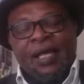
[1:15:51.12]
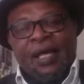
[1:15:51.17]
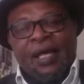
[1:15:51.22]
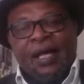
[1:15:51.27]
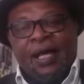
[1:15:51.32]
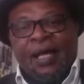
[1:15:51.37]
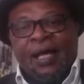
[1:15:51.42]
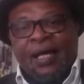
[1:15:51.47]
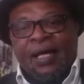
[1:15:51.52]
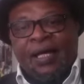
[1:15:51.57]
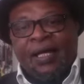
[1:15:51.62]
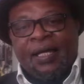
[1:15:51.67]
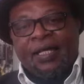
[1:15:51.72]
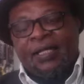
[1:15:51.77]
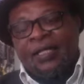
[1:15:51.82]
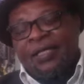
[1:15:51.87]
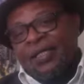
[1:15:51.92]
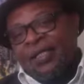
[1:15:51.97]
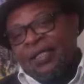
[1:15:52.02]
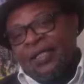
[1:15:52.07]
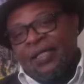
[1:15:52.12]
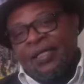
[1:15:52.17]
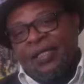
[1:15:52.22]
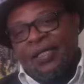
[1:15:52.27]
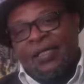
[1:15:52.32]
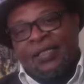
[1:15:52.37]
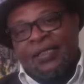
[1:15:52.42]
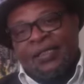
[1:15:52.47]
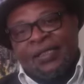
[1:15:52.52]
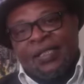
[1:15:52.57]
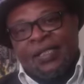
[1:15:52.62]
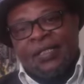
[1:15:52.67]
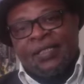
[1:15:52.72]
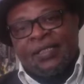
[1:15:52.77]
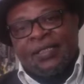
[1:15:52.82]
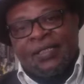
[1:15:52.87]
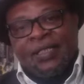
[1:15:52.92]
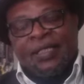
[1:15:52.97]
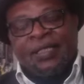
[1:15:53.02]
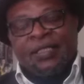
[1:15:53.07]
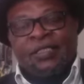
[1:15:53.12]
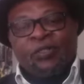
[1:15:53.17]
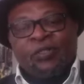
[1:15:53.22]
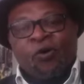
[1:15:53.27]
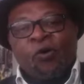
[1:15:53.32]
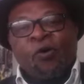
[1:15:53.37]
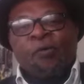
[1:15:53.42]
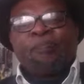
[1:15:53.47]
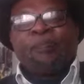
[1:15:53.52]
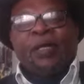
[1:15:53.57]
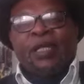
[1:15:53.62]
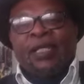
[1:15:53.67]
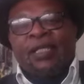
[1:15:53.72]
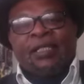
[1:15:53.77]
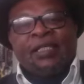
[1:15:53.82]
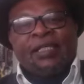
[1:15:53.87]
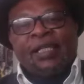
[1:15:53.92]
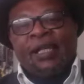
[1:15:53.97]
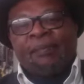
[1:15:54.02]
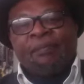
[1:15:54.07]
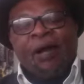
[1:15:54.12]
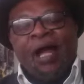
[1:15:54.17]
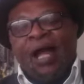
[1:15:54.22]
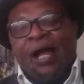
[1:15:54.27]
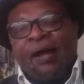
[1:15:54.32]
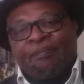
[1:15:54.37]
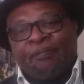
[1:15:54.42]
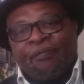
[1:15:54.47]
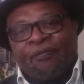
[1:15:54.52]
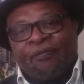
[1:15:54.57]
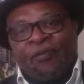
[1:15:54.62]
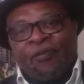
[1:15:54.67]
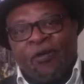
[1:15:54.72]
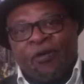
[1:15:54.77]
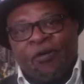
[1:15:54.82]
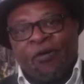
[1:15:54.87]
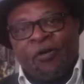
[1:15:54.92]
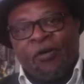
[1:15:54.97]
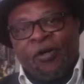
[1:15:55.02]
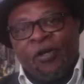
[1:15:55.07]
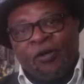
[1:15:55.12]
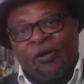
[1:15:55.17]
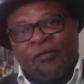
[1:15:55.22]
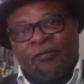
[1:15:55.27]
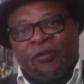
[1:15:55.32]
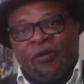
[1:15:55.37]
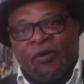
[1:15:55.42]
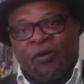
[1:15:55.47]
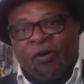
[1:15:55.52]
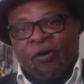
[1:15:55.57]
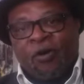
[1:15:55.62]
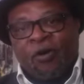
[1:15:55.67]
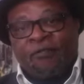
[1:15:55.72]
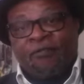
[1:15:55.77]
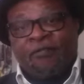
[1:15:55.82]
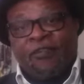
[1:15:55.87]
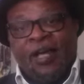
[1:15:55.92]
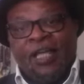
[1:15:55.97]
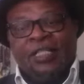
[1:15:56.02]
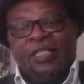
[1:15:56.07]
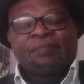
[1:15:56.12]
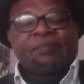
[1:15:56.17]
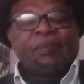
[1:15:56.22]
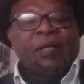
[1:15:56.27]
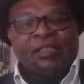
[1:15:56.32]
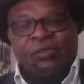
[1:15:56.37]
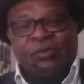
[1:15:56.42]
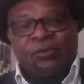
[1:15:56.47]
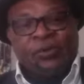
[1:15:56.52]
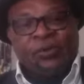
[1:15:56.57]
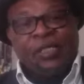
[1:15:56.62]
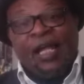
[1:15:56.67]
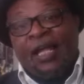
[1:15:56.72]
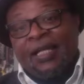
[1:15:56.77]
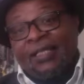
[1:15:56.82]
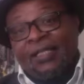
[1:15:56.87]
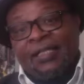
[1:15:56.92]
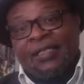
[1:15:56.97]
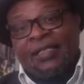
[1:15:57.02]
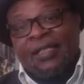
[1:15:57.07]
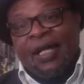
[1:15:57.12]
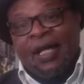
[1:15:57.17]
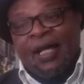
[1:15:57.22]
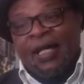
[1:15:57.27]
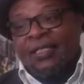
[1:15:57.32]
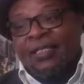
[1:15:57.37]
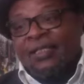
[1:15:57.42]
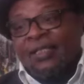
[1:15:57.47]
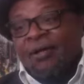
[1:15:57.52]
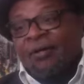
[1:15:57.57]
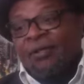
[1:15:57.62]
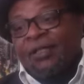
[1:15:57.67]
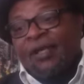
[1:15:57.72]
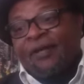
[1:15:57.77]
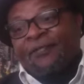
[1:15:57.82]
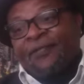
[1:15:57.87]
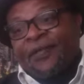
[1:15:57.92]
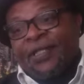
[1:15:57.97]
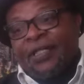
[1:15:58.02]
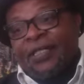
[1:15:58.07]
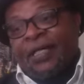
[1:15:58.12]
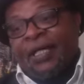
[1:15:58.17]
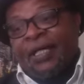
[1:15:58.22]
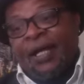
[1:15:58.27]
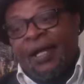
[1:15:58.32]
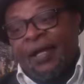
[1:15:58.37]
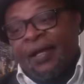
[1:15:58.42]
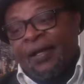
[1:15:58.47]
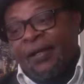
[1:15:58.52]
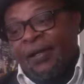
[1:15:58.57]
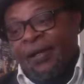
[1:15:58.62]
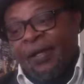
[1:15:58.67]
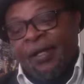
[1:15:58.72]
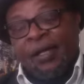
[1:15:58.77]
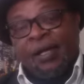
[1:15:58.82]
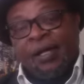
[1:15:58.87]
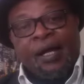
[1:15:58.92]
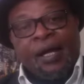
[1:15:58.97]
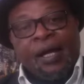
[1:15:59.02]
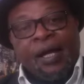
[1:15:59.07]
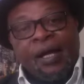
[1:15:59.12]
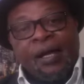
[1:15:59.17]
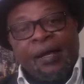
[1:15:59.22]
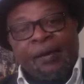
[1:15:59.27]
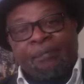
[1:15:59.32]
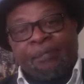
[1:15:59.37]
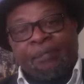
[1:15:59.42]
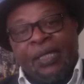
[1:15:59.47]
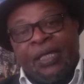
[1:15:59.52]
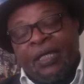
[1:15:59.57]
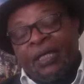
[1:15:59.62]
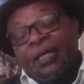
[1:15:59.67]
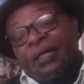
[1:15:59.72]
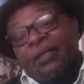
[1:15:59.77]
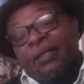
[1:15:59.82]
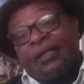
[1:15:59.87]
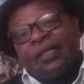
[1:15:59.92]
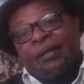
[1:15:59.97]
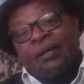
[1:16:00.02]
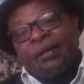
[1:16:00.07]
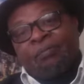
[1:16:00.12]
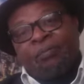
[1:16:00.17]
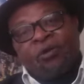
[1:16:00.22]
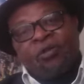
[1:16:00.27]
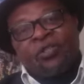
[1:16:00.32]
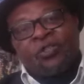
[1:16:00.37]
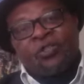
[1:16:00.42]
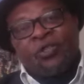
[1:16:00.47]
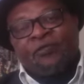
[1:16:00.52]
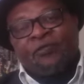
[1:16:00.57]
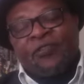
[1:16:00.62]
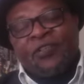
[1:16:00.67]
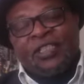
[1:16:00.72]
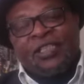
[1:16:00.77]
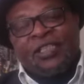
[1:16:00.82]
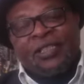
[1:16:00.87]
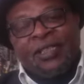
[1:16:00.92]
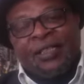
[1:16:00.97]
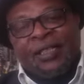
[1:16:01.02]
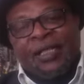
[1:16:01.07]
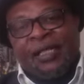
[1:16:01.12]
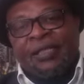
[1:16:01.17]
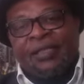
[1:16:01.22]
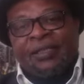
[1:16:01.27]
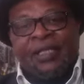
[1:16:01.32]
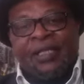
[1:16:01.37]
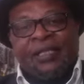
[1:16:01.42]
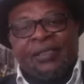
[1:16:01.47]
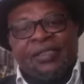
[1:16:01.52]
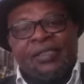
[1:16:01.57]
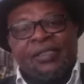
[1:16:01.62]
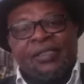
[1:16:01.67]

uh, is, is, is opening them up for, for all of us, particularly uh, South Africa uh, being the most sophisticated